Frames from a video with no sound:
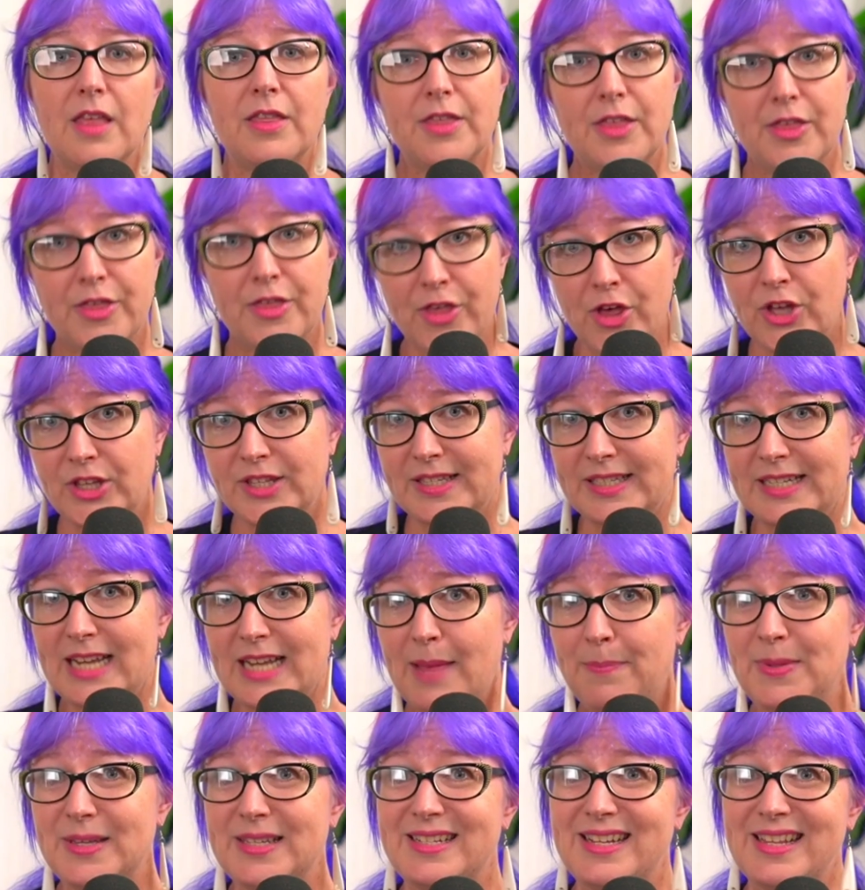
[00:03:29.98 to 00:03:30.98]
The third
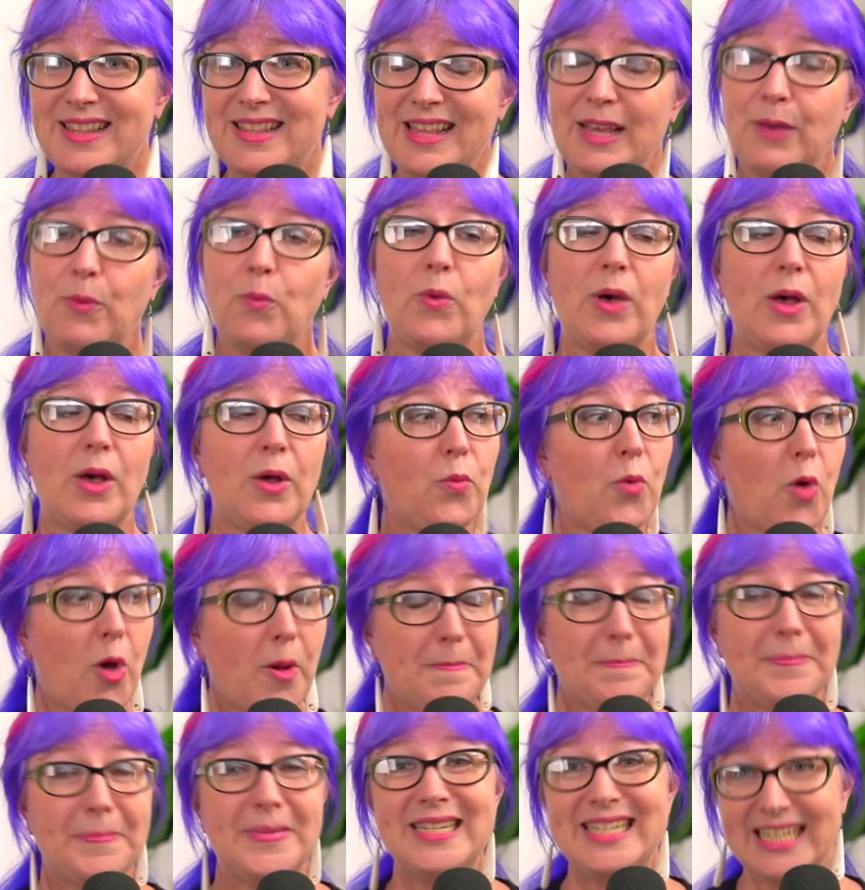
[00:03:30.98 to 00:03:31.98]
step is to think, well,
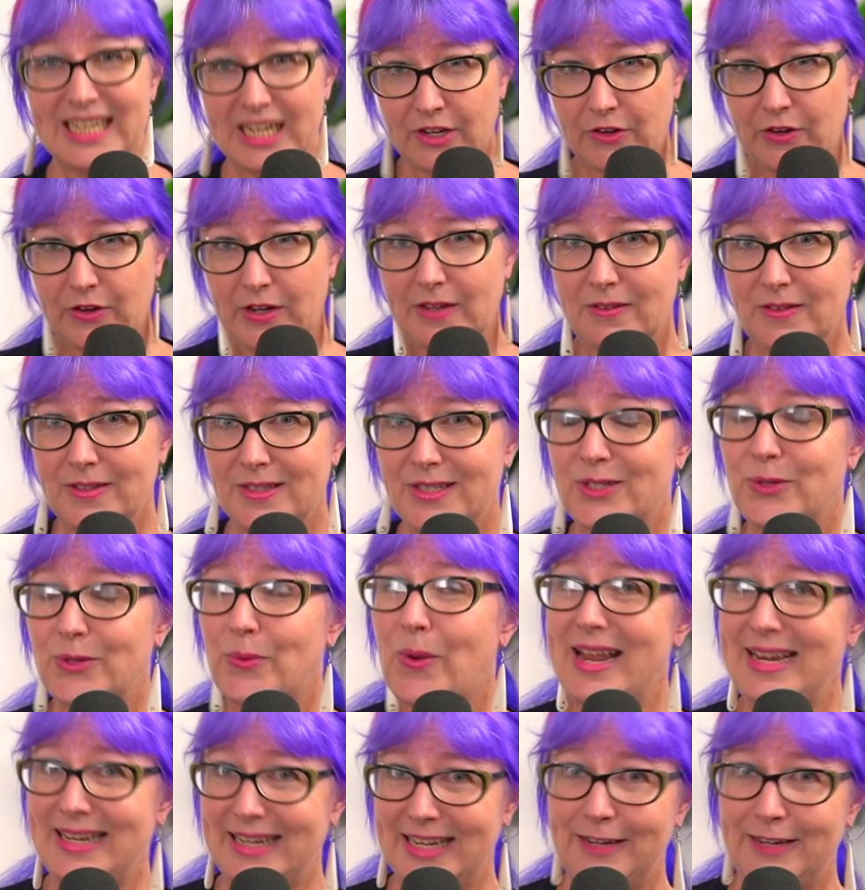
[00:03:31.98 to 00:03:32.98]
what materials do
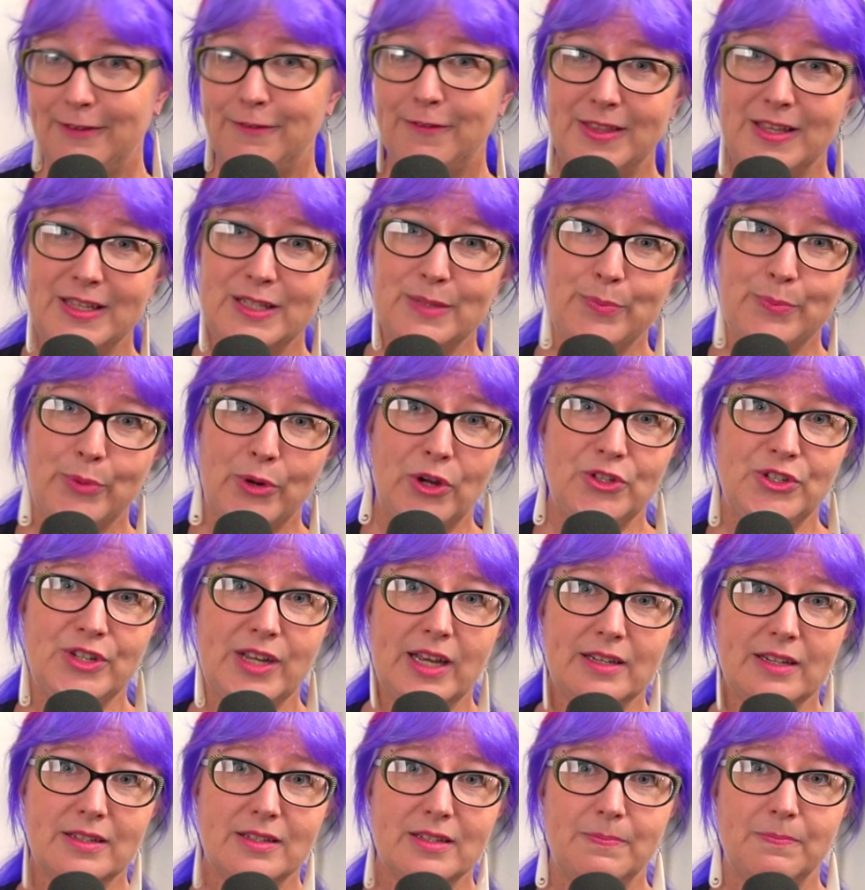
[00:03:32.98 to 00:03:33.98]
I need for this
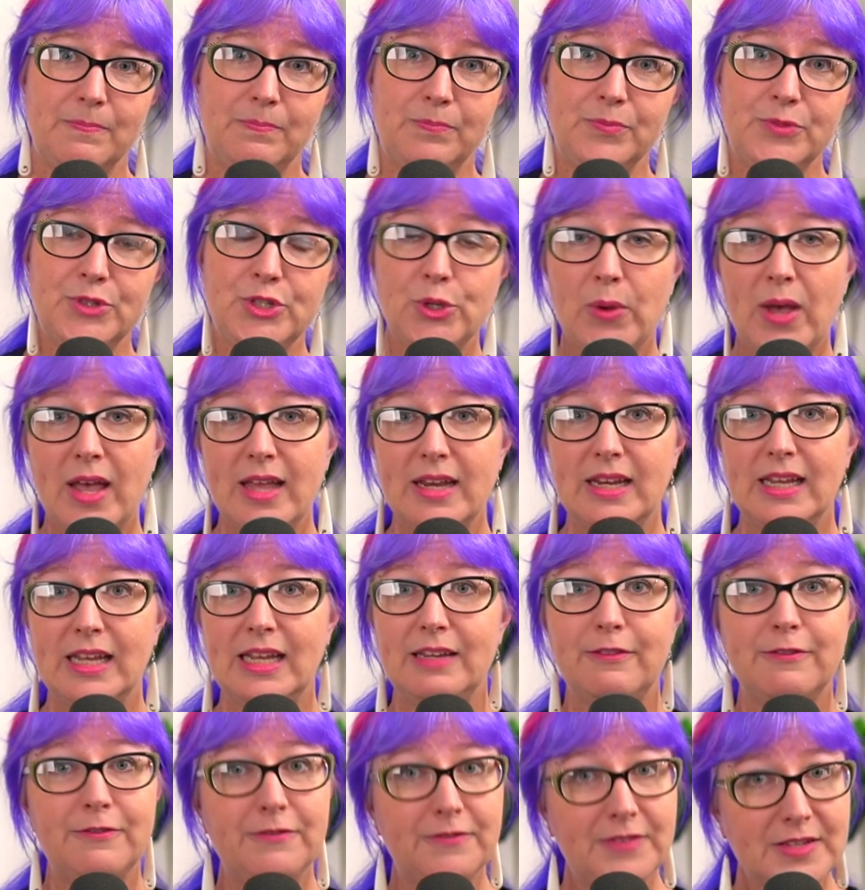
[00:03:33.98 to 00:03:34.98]
project? Do I
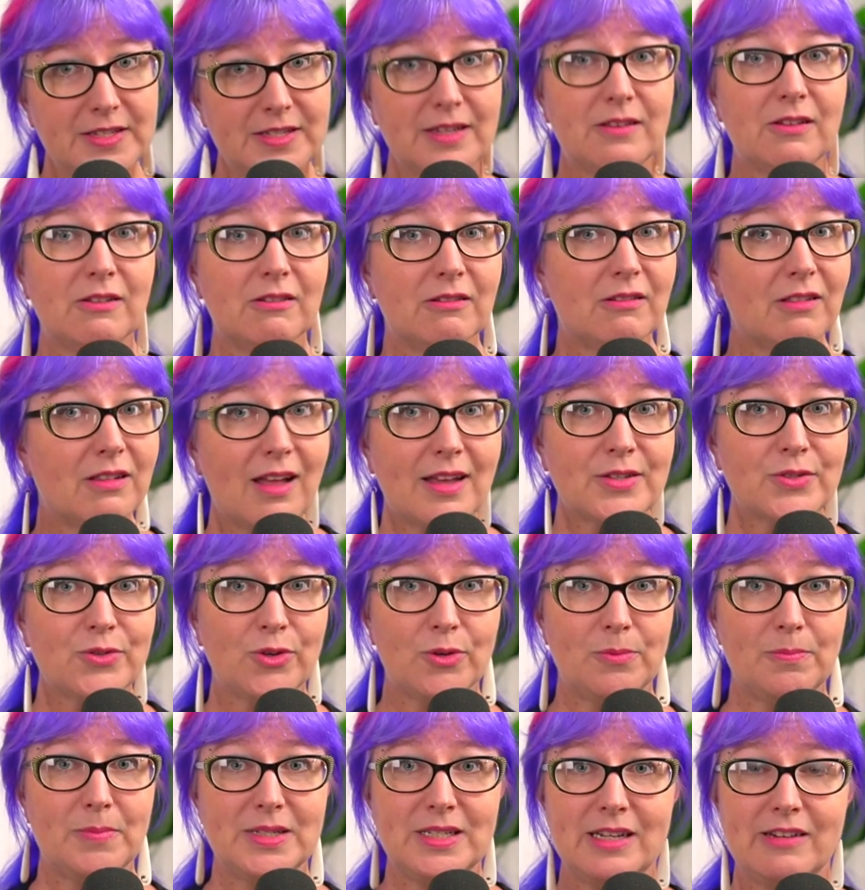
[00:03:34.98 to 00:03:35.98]
need physical
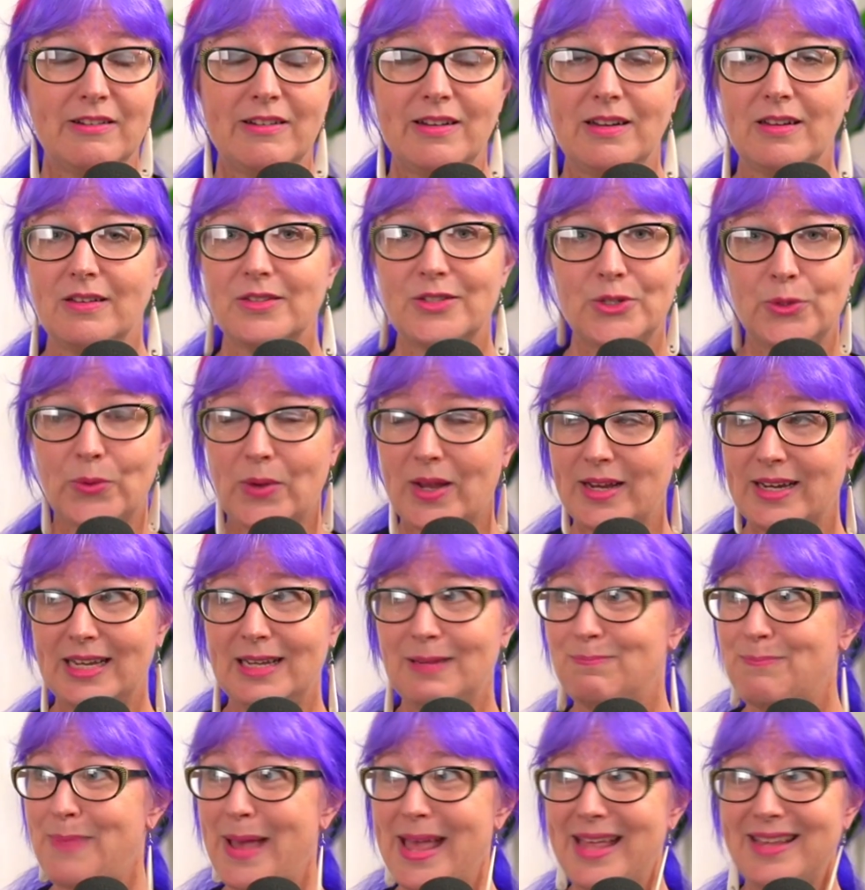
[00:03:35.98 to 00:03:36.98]
classroom materials? Do I
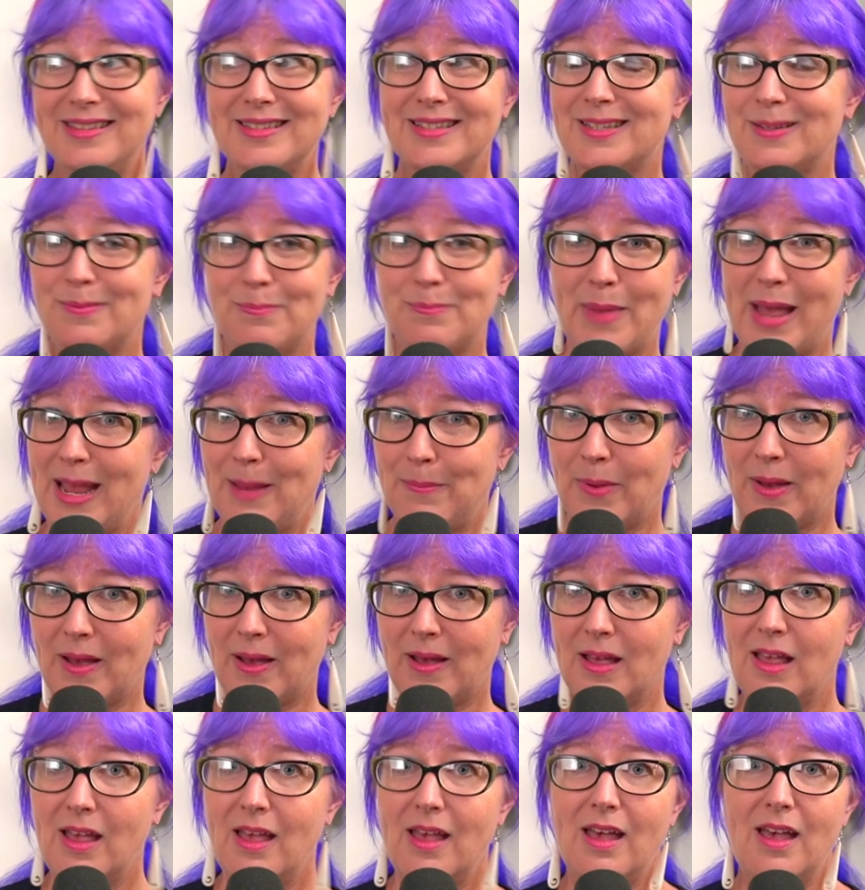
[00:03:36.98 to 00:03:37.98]
need pens and paper?